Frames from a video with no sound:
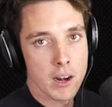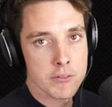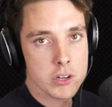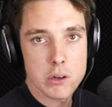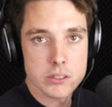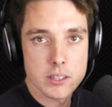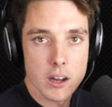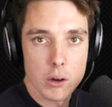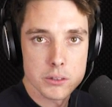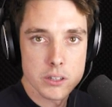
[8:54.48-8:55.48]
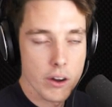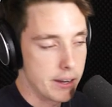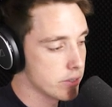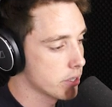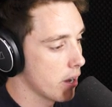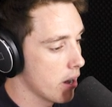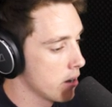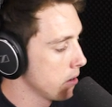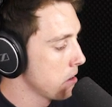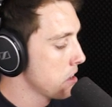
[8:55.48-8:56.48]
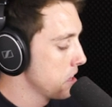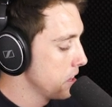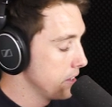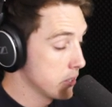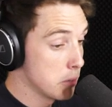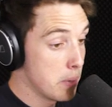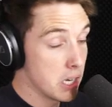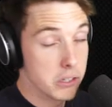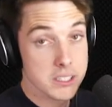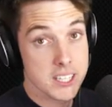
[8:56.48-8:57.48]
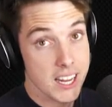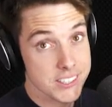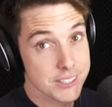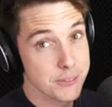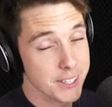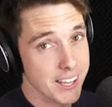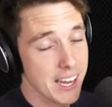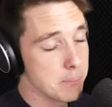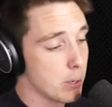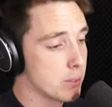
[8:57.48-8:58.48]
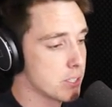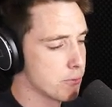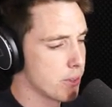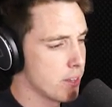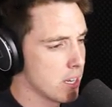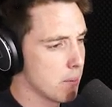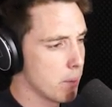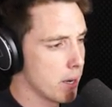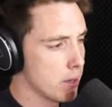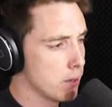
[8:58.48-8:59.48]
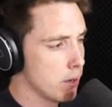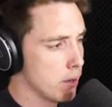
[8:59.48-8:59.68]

I never use the golden knight, so this could be a good test for the catapults if we think about it.